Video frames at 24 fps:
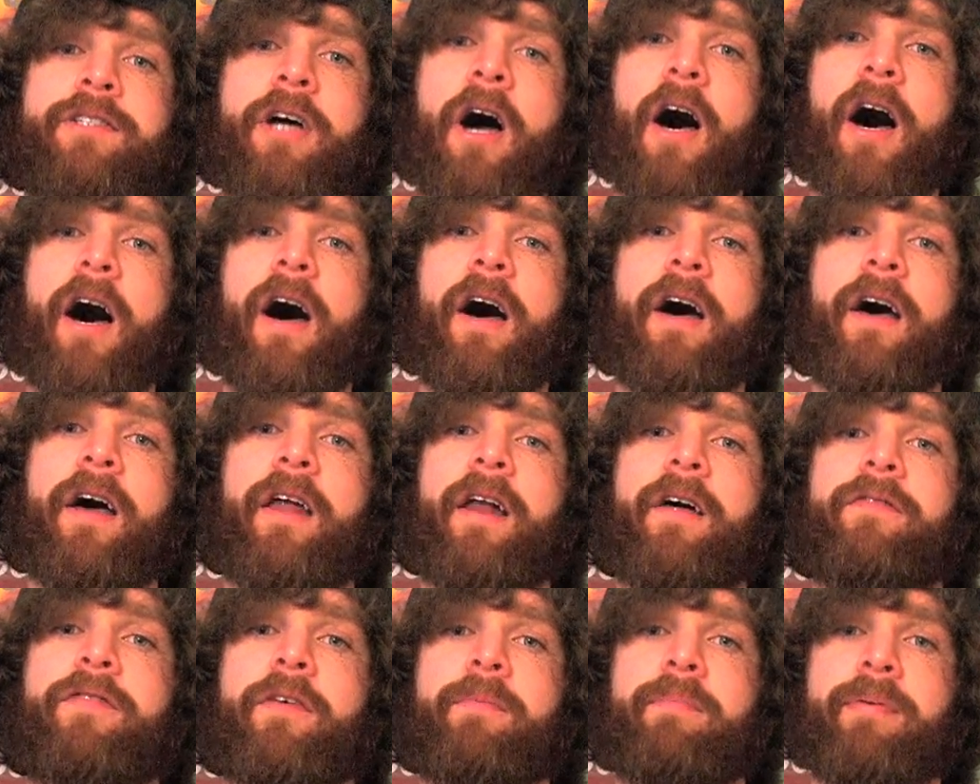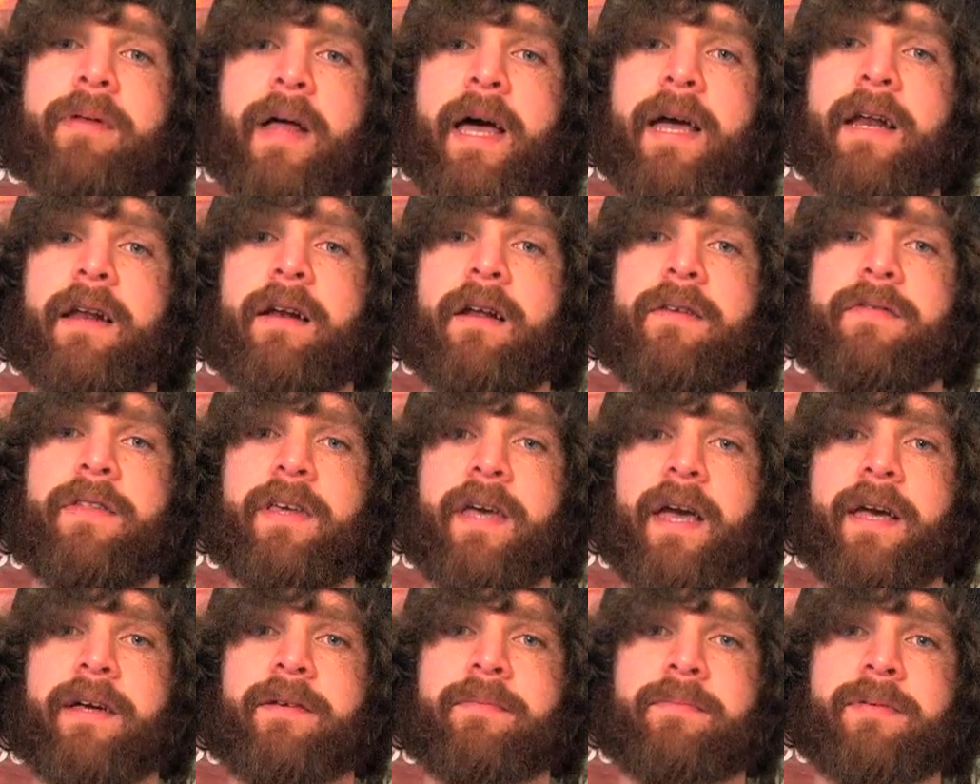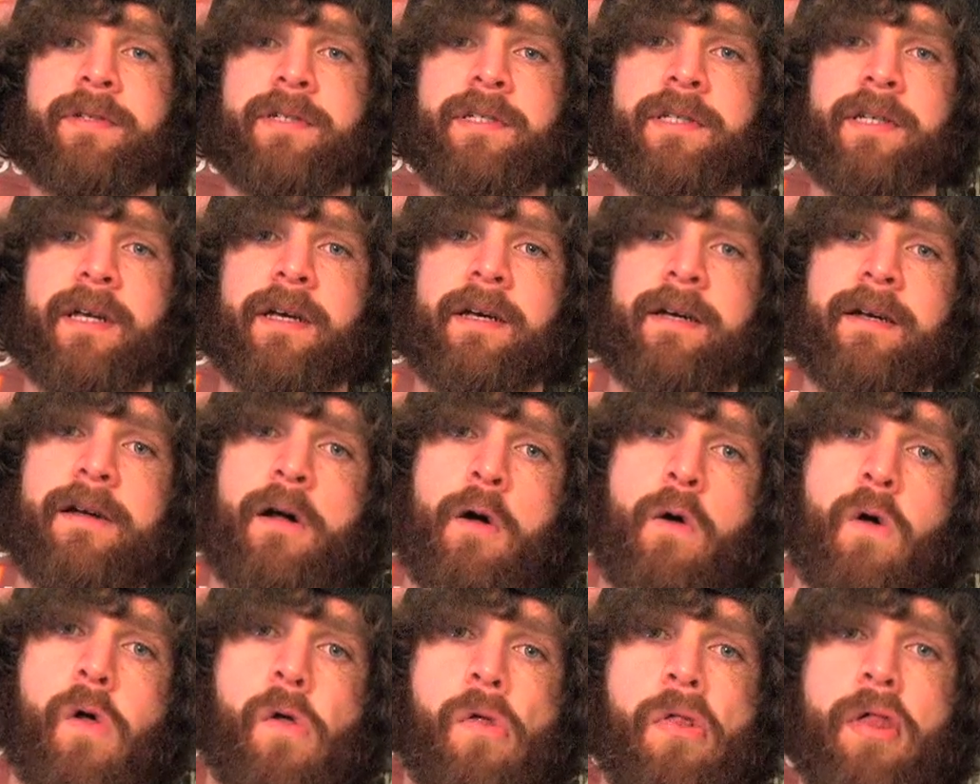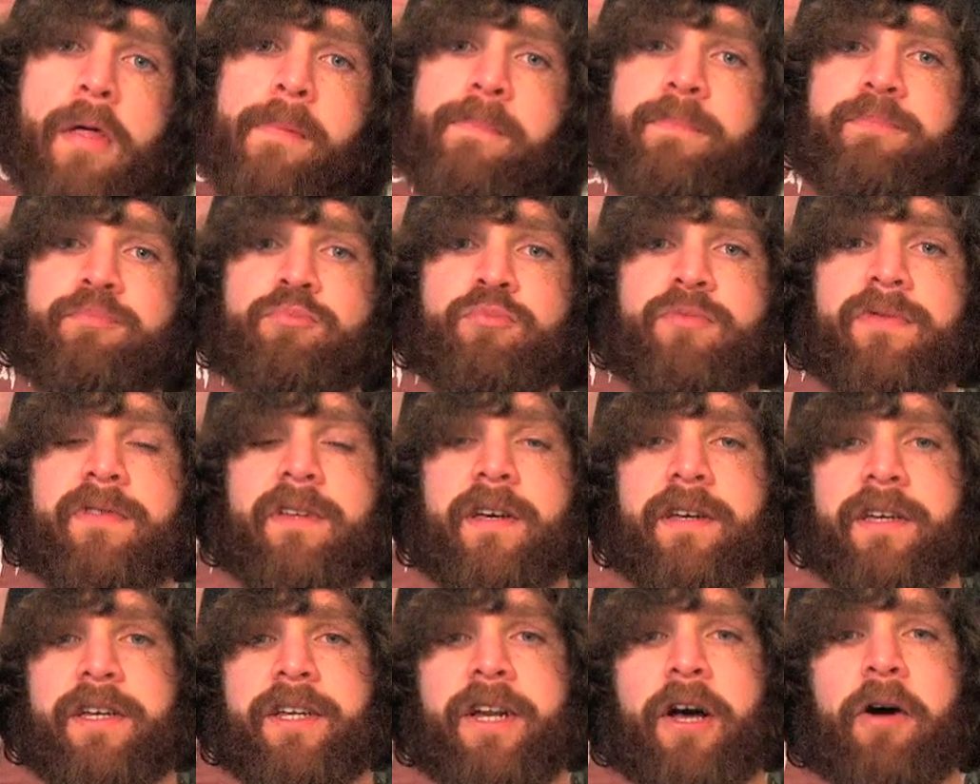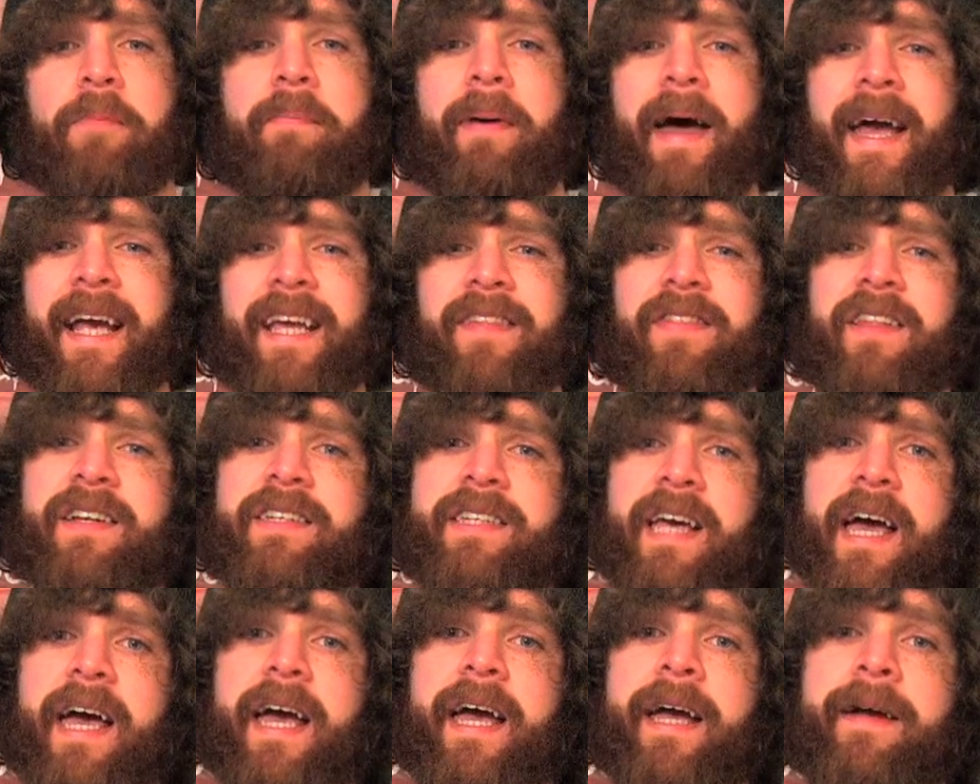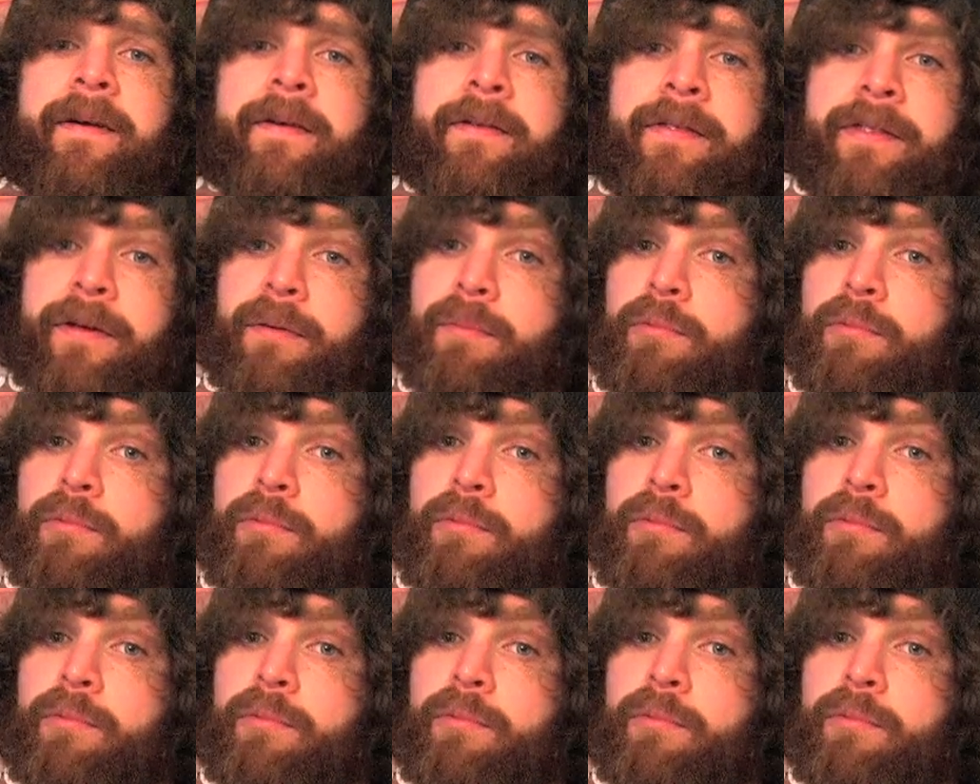Dawn of the Planet of the Apes. Back in the day, the